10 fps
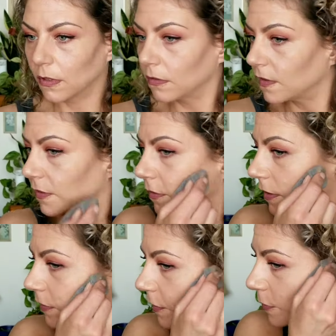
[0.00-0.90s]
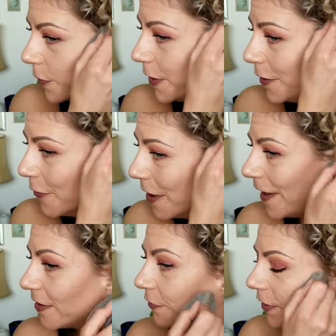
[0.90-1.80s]
I don't think they're even, but
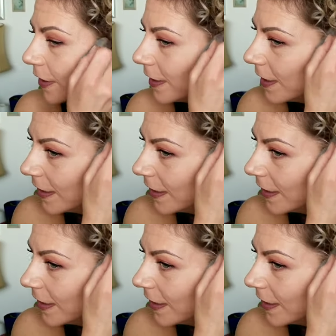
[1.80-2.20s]
whatever.